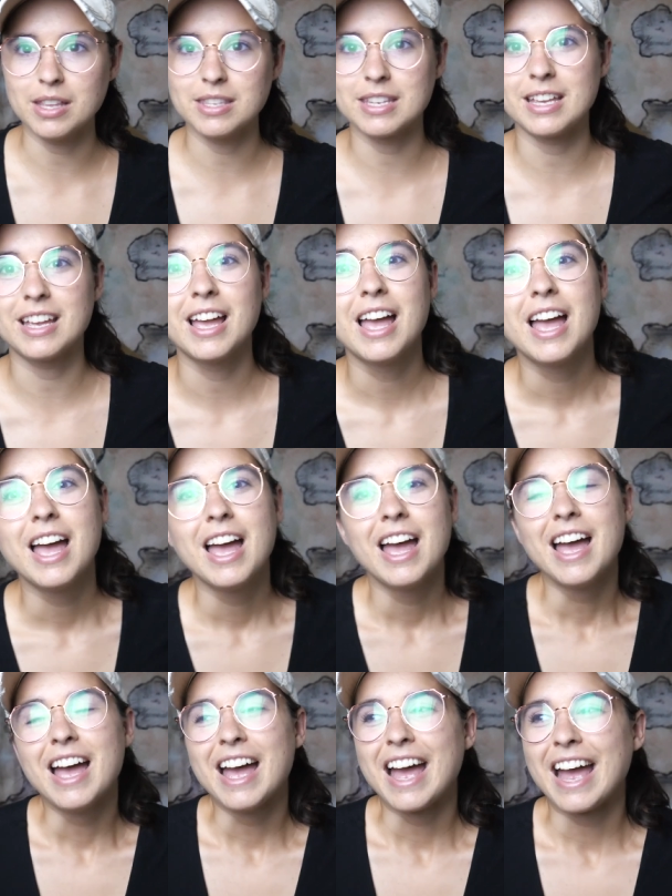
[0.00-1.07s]
and Z
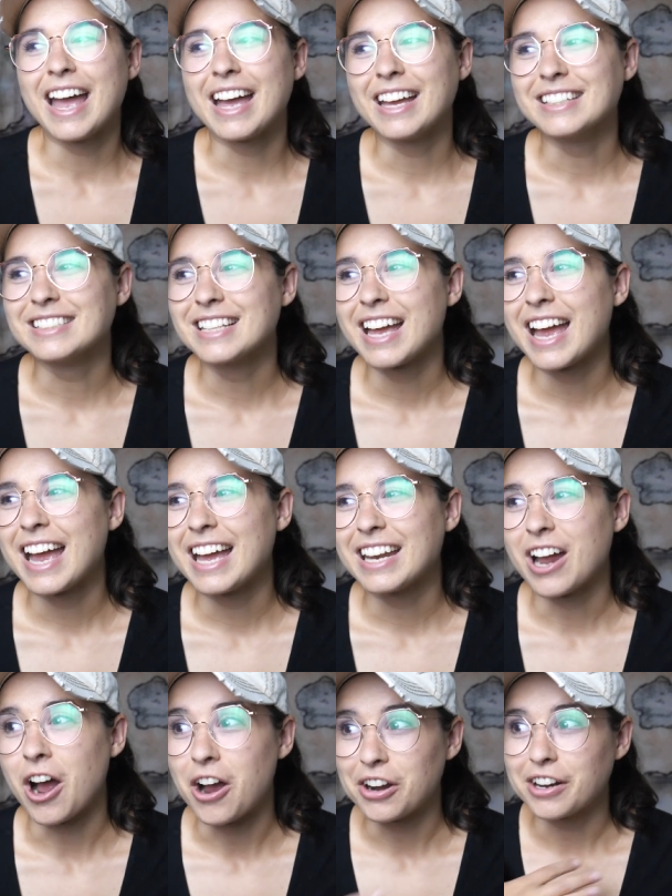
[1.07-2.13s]
and
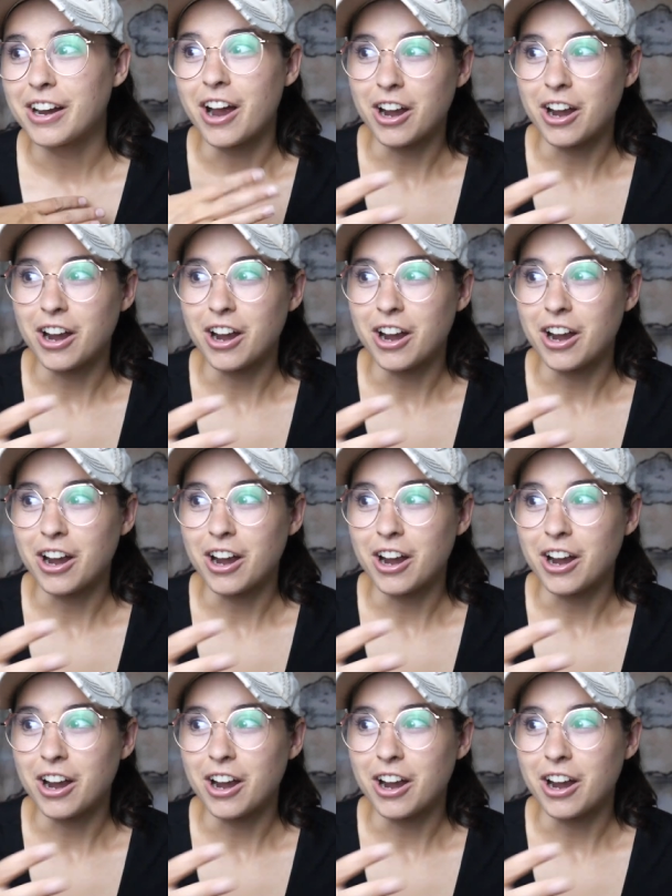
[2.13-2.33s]
and our